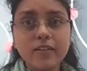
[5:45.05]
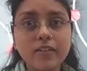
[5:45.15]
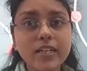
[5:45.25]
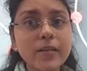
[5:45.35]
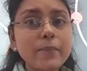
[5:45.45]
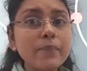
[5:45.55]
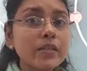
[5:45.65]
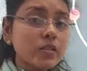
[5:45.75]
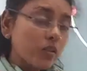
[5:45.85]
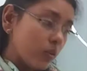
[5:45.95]
Okay.
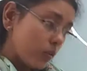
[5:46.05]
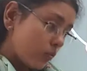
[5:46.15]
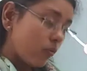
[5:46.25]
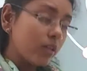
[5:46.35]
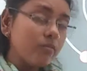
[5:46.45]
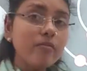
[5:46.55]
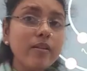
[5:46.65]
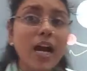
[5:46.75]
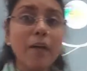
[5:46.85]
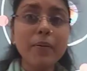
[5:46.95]
So what will be
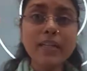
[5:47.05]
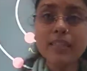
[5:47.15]
happen?